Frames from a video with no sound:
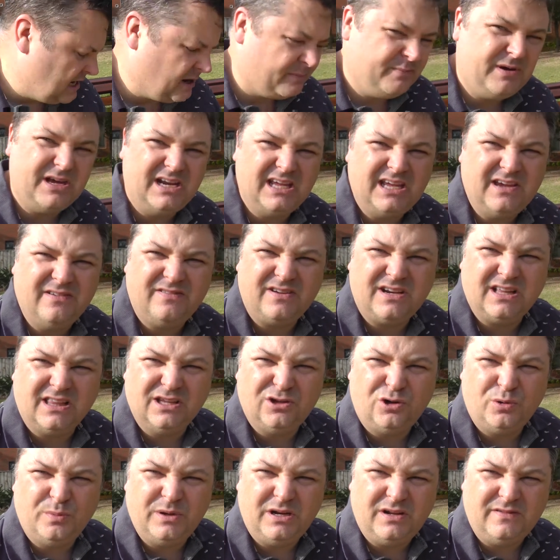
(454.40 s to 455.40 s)
I'm going to give it a
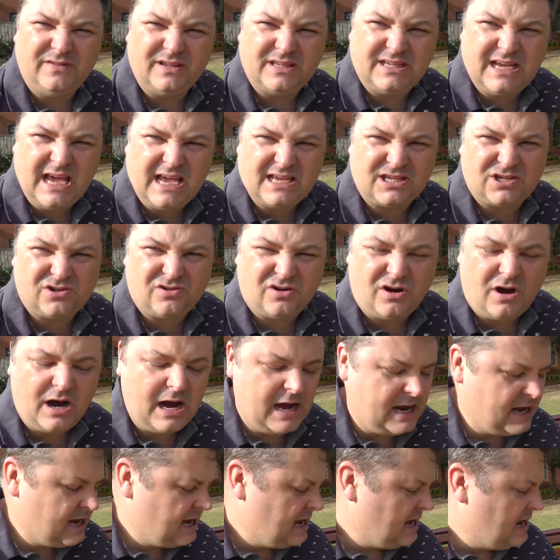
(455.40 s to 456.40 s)
little bit of a test,
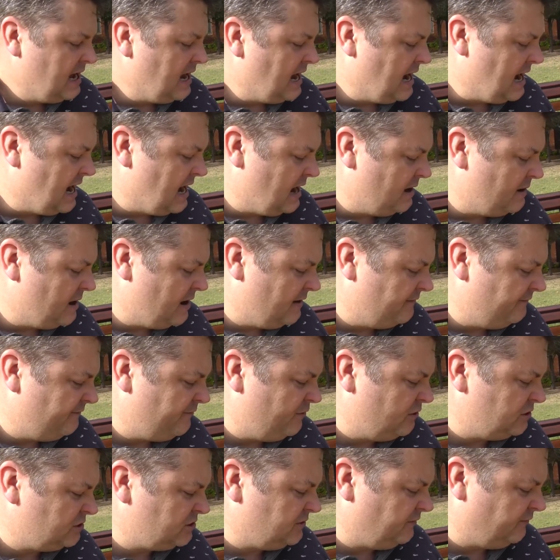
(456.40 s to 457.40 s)
right? And
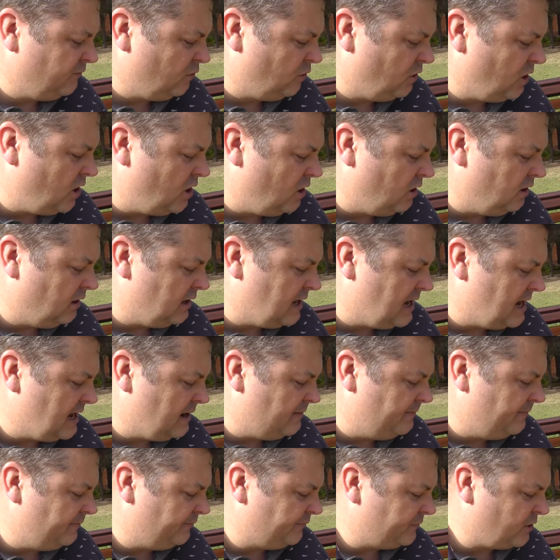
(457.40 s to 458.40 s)
first of all,
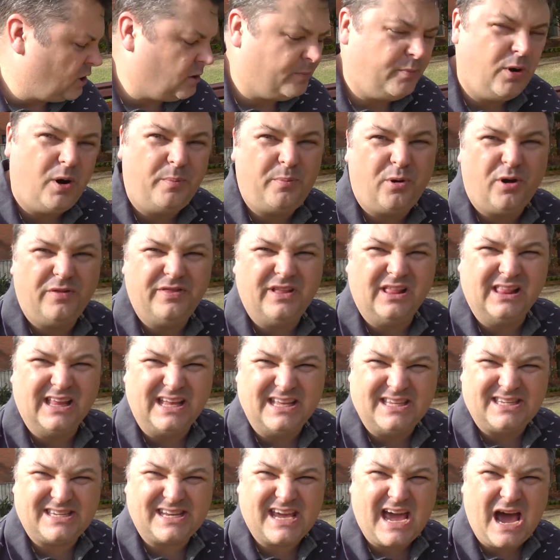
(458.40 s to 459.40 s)
I'll pop on the
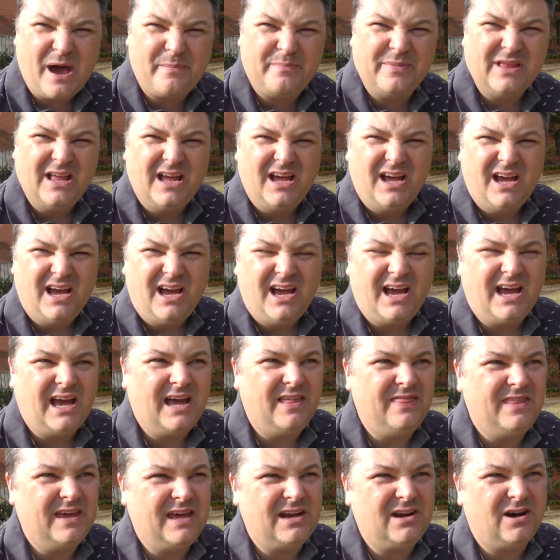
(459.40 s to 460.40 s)
lens cap,
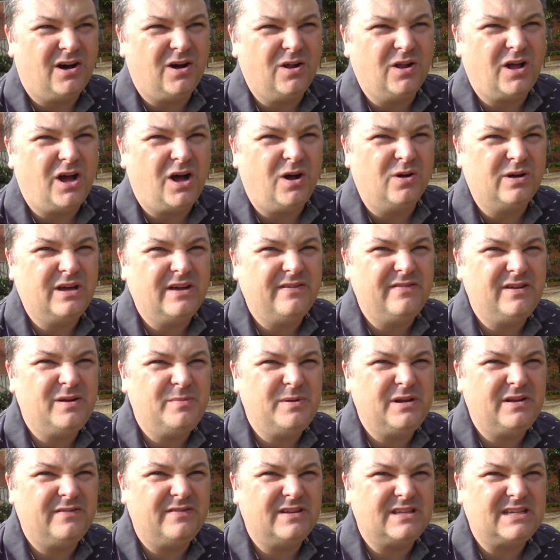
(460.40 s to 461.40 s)
and then I'll give it a
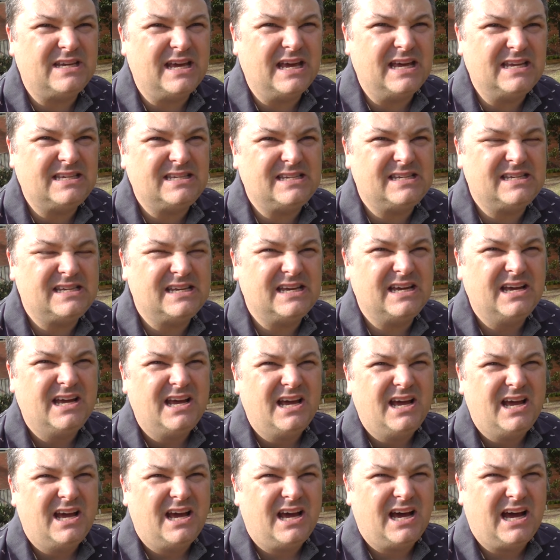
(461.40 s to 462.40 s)
bit of a test
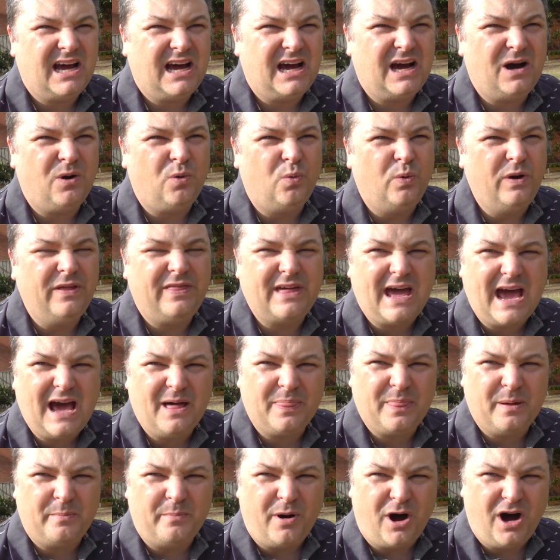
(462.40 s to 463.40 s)

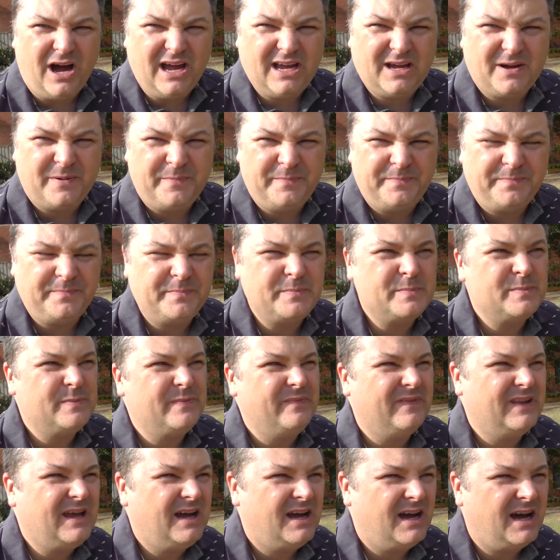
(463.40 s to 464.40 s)
without the mic.
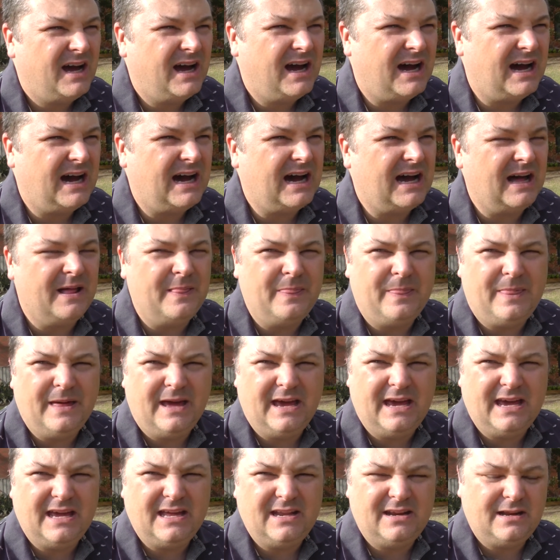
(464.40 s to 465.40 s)
And
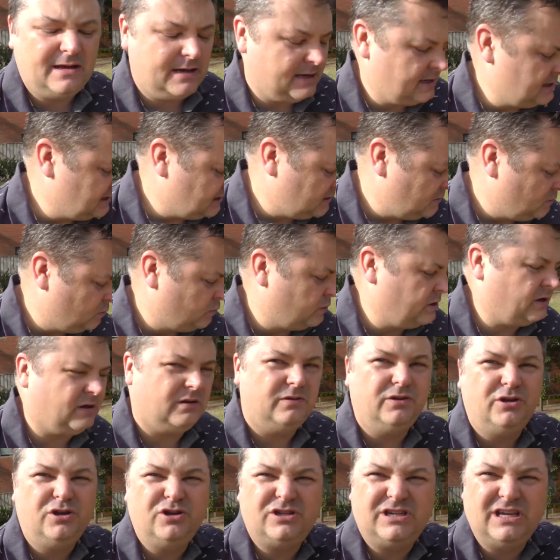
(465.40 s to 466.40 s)
then,
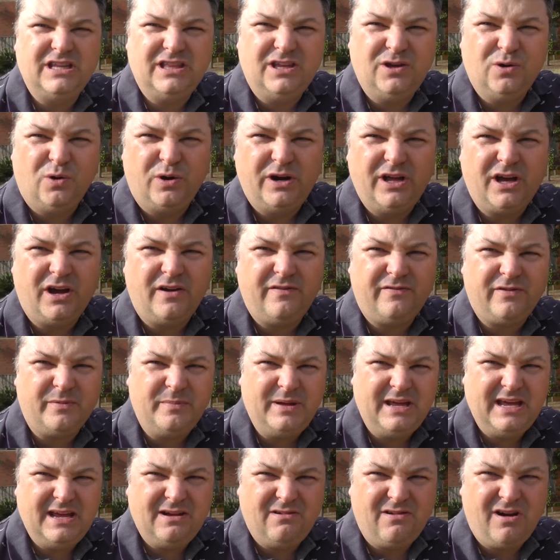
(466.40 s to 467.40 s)
well, using the audio
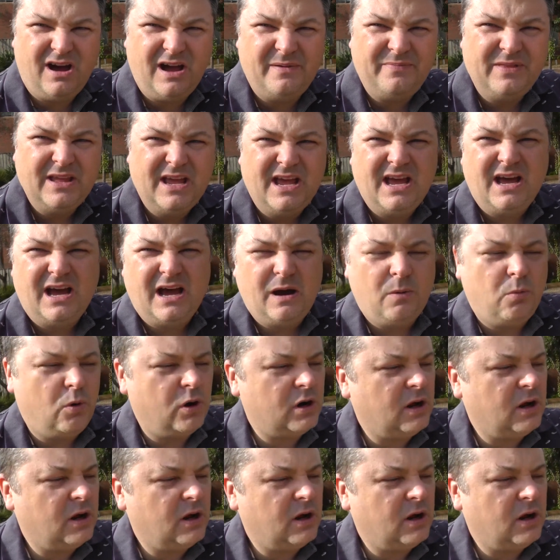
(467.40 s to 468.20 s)
from here, right? And what